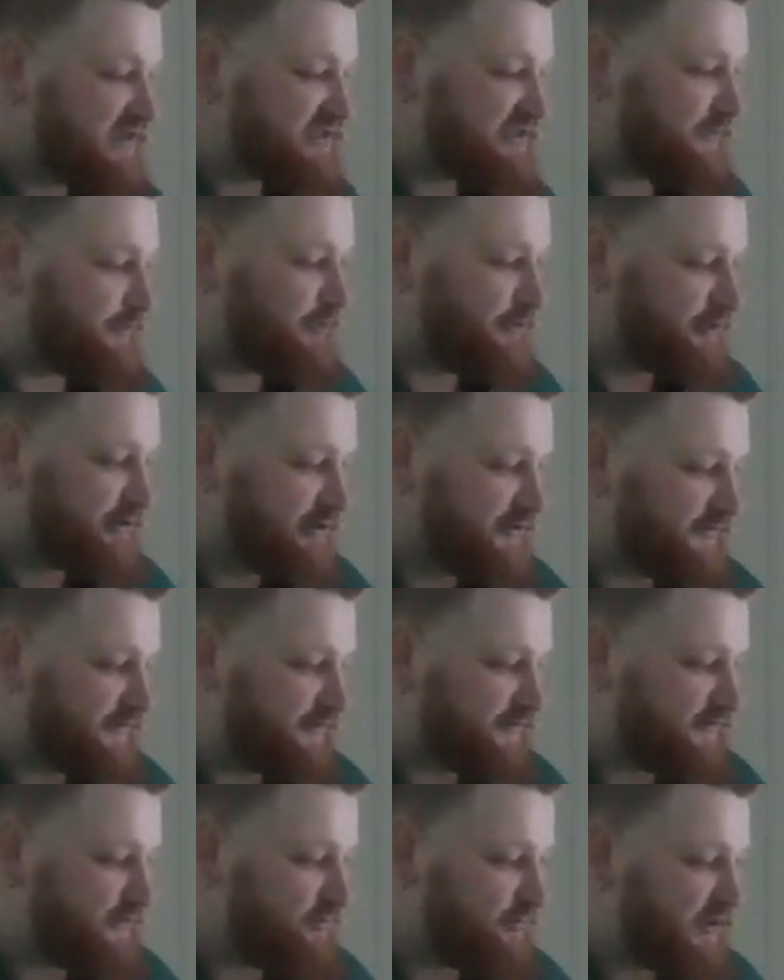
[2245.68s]
and supportive
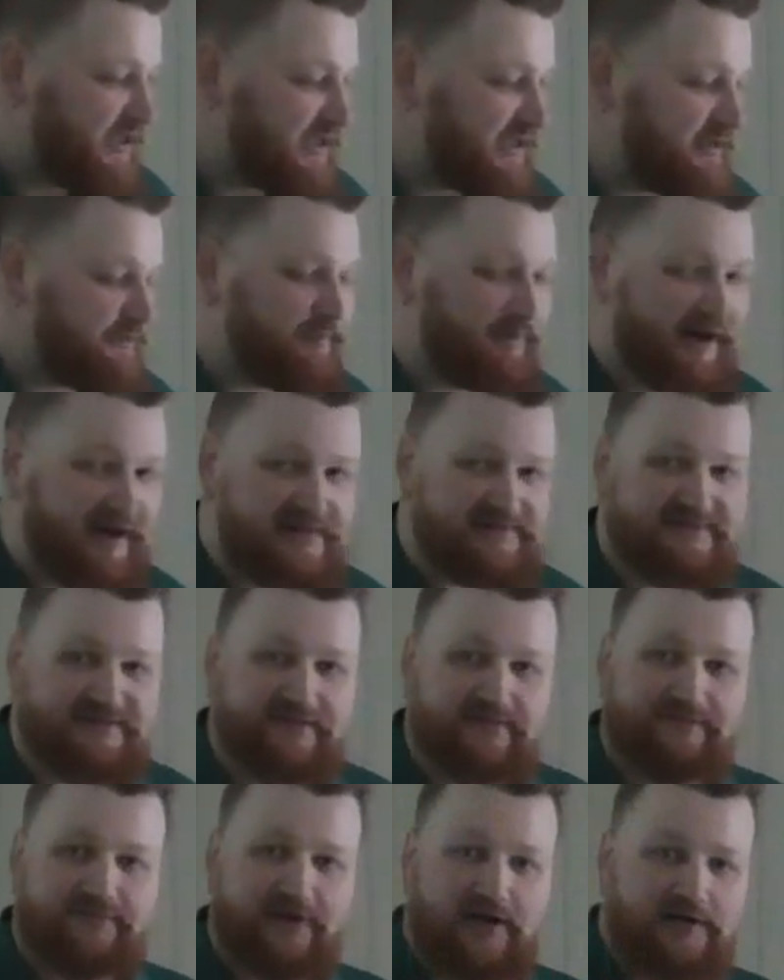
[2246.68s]
of you making
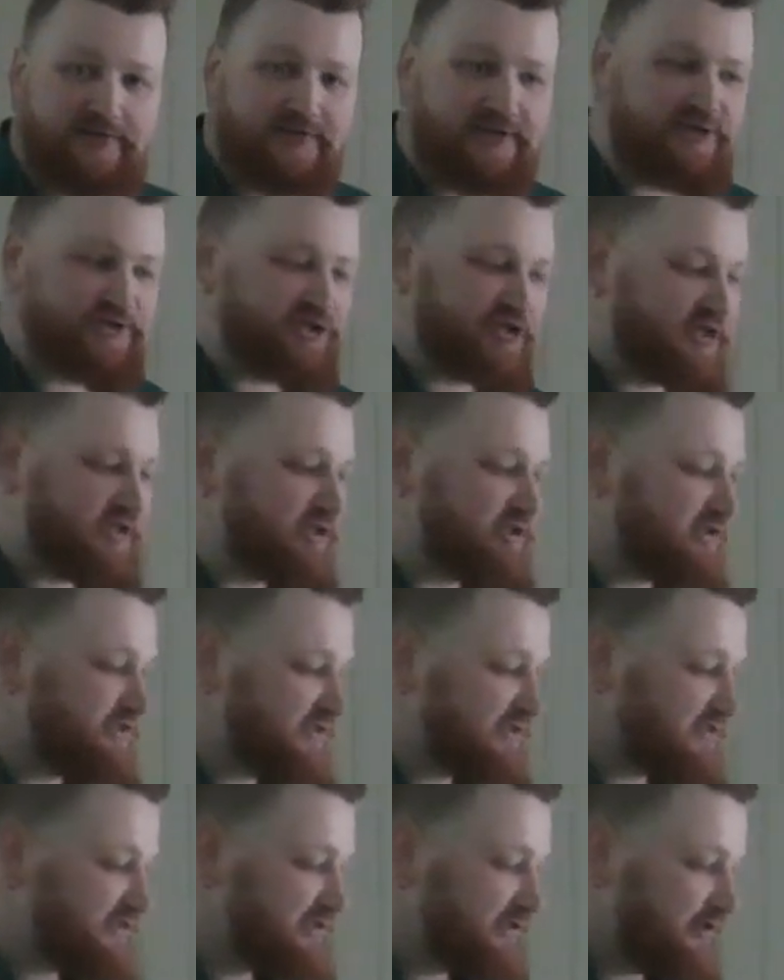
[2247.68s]
positive, godly
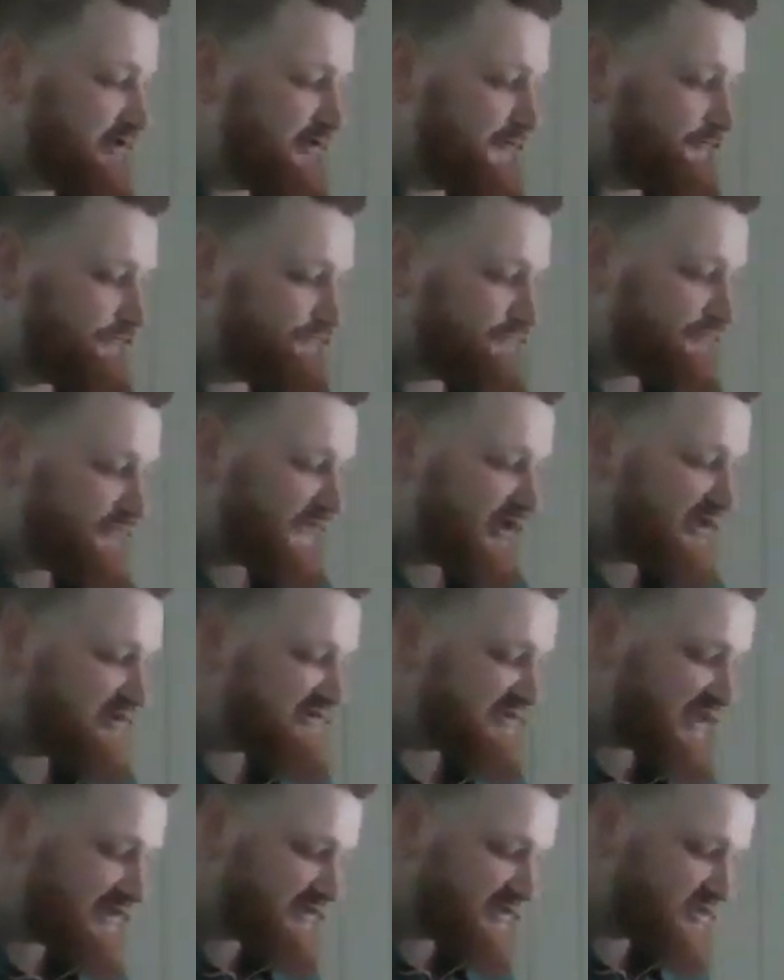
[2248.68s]
changes.
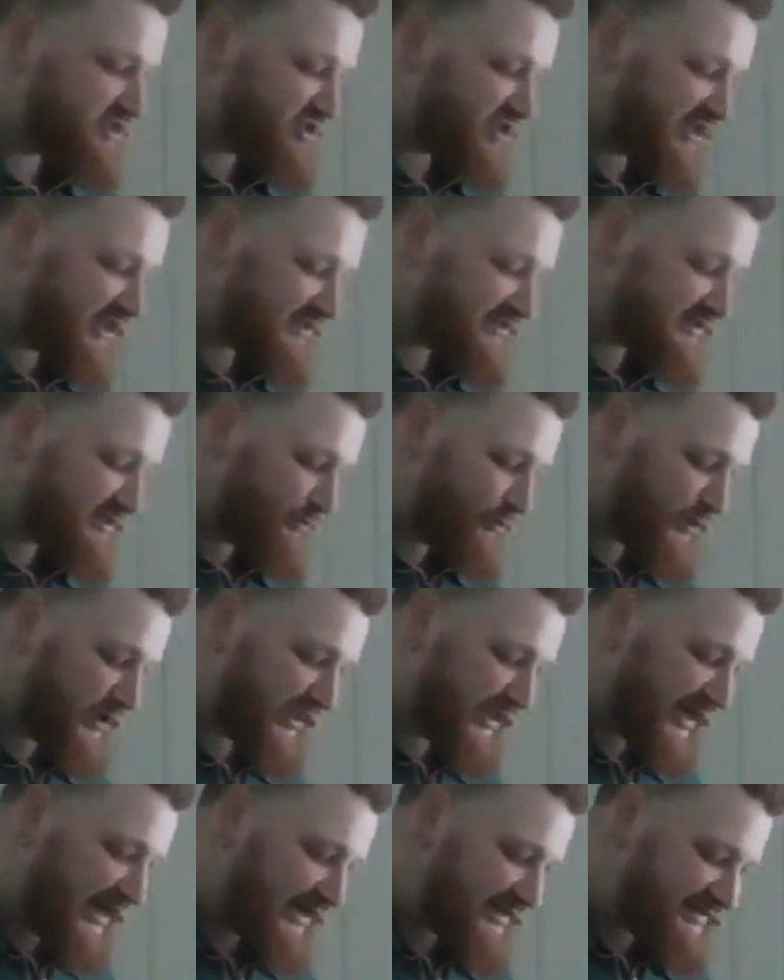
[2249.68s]
Take the chance that
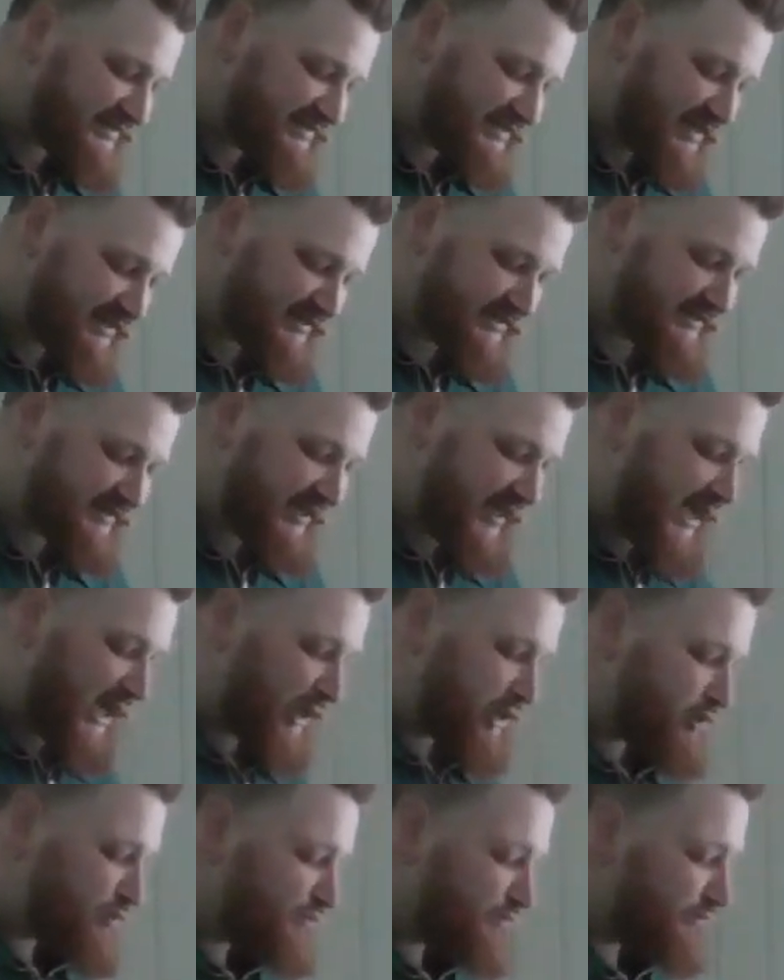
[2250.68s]
what God says is
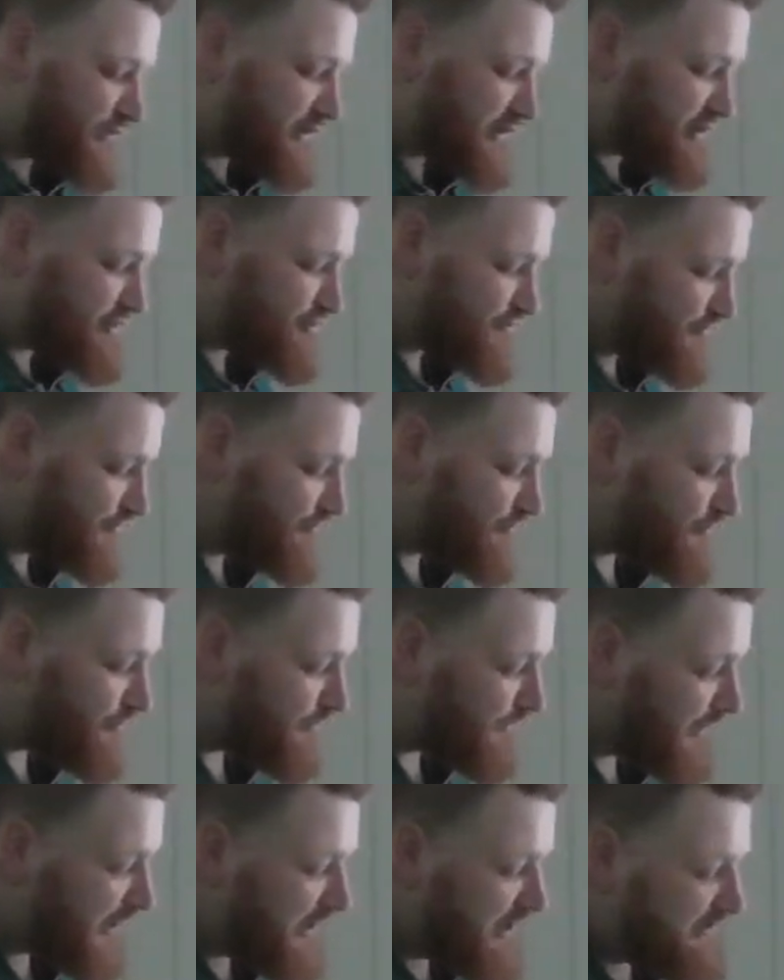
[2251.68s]
actually
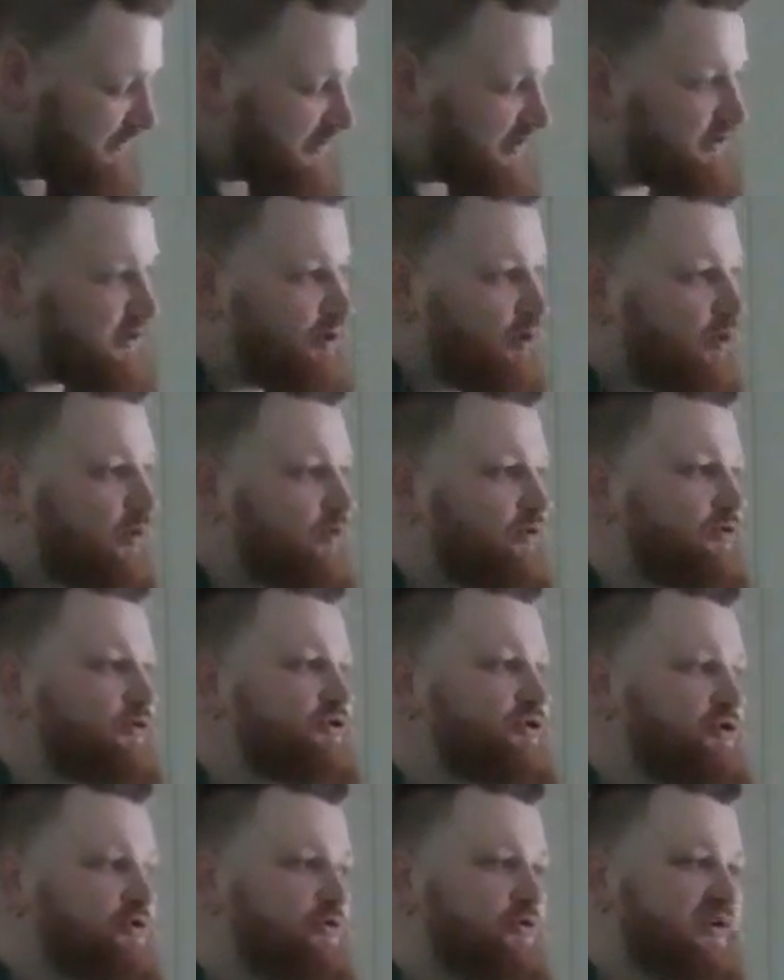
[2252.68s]
true, that the
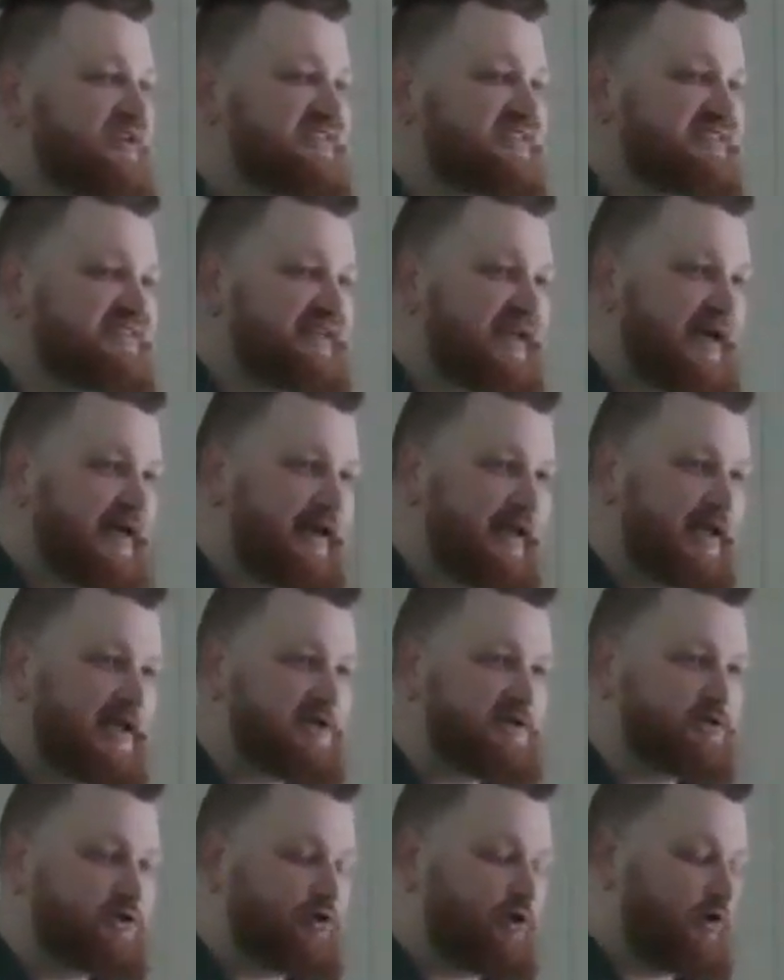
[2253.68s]
old you is dead
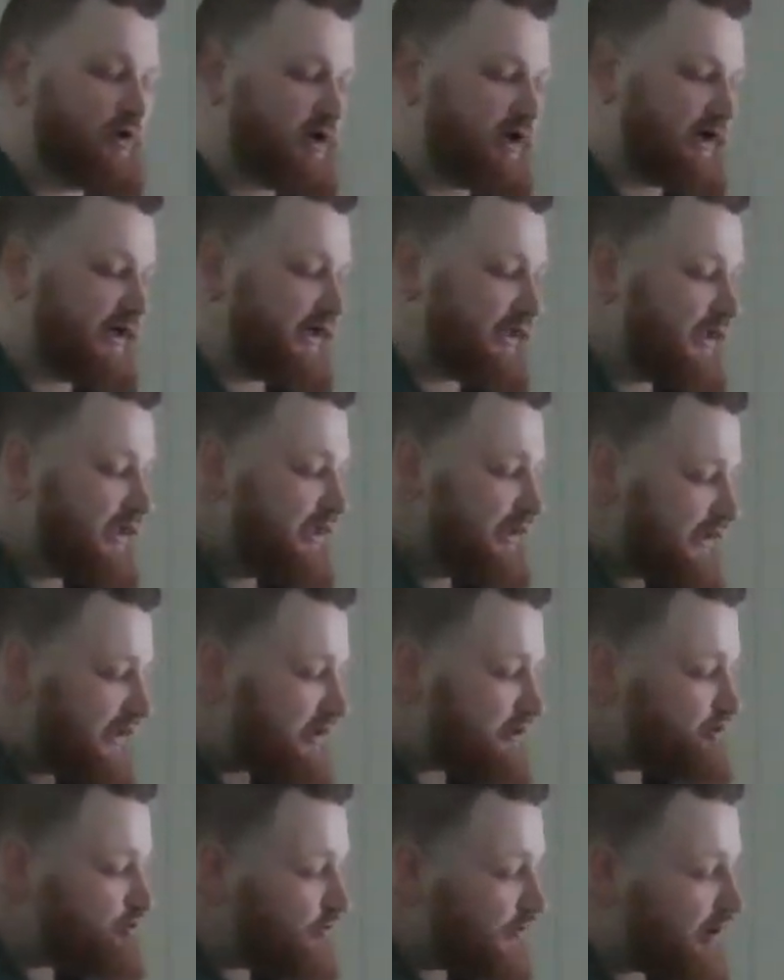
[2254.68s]
and gone,
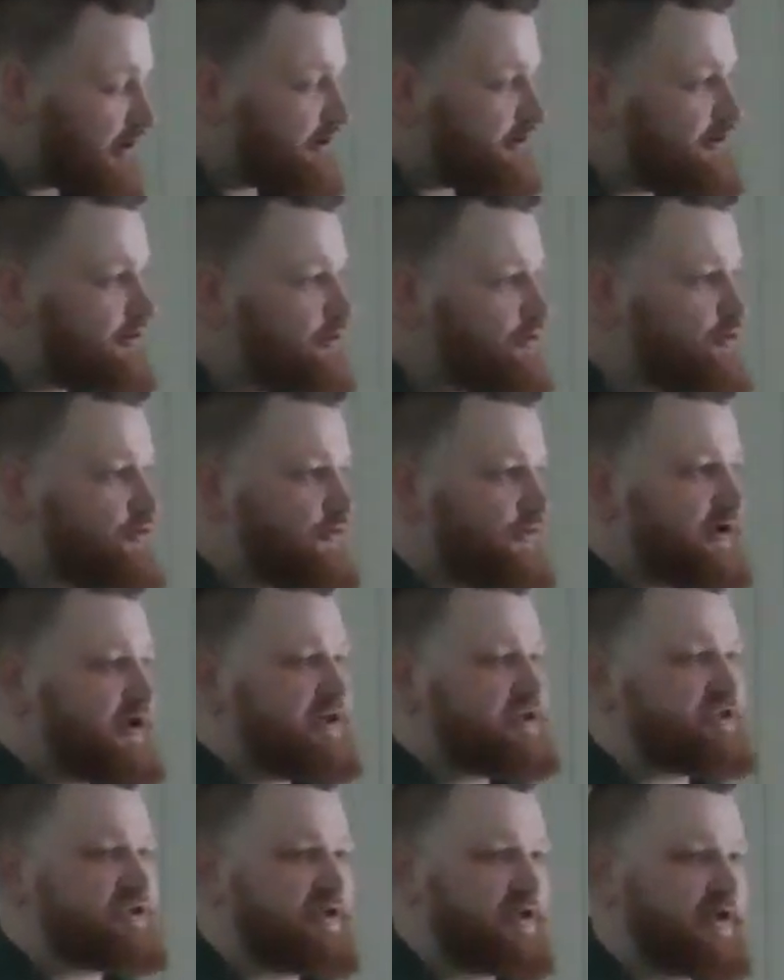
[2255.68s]
and you are a new
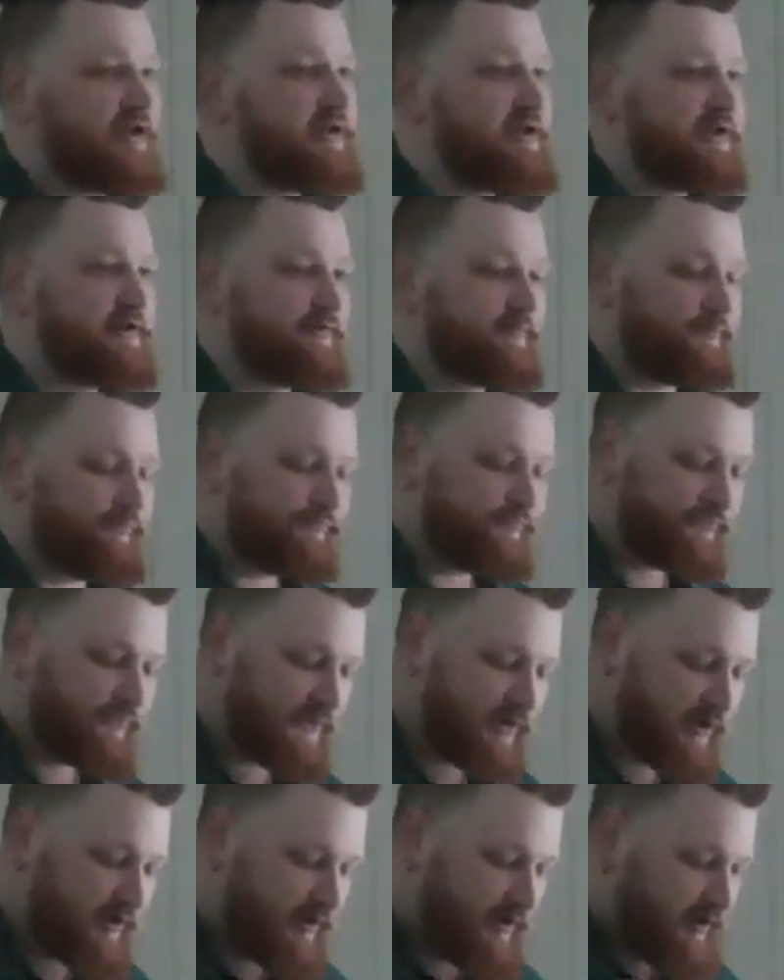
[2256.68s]
creation in Him.
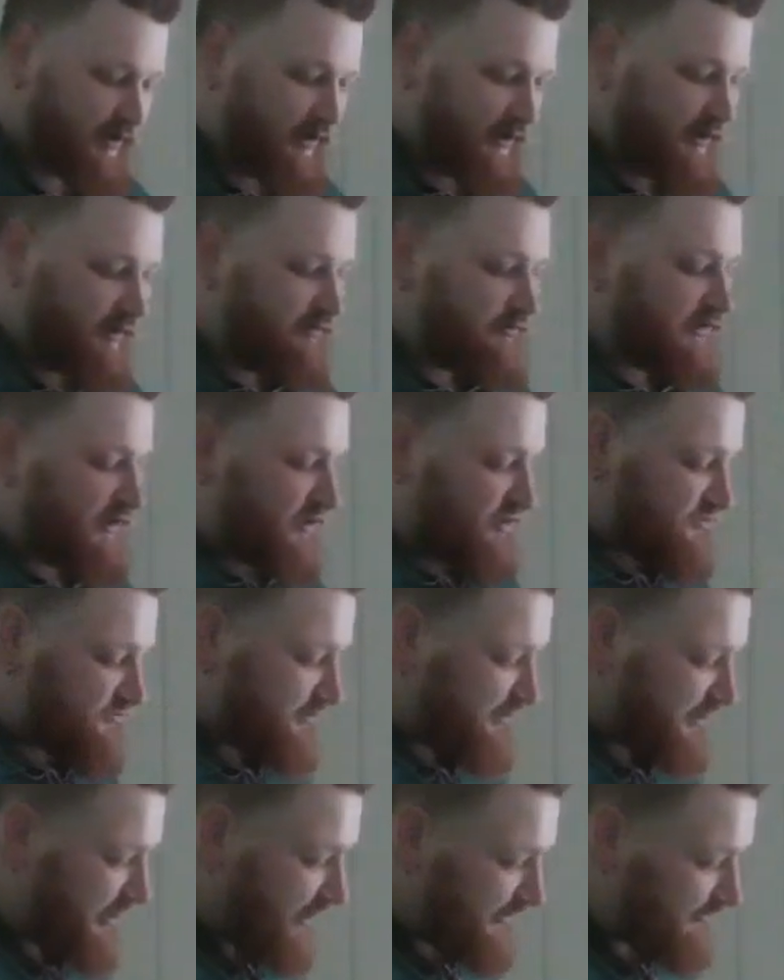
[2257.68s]
Let us
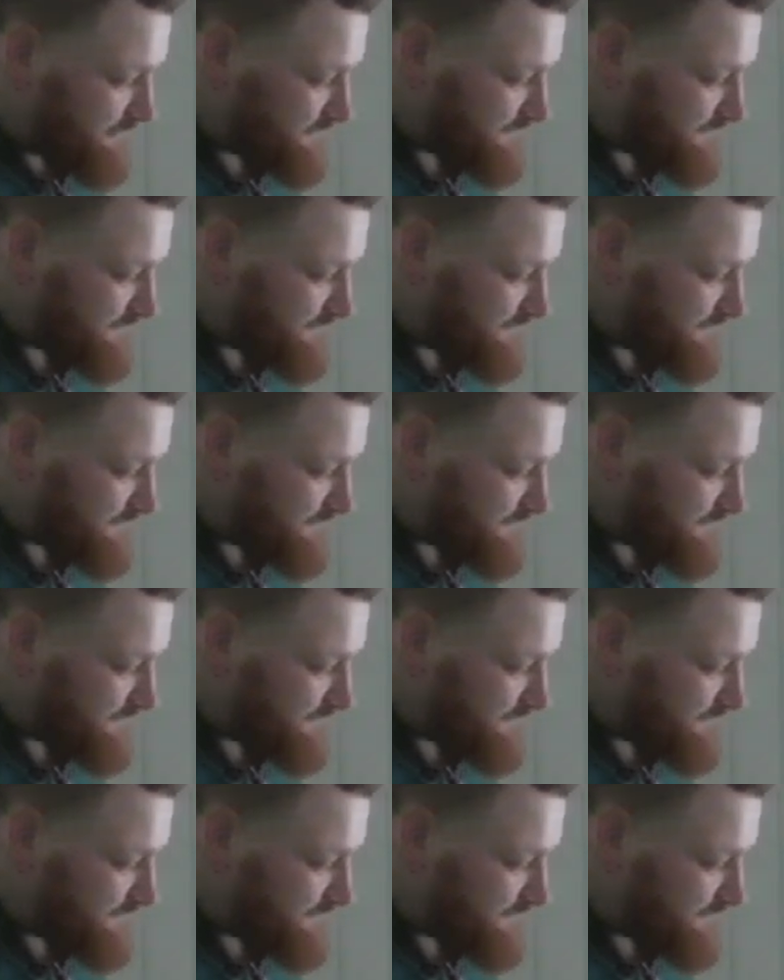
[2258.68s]
pray.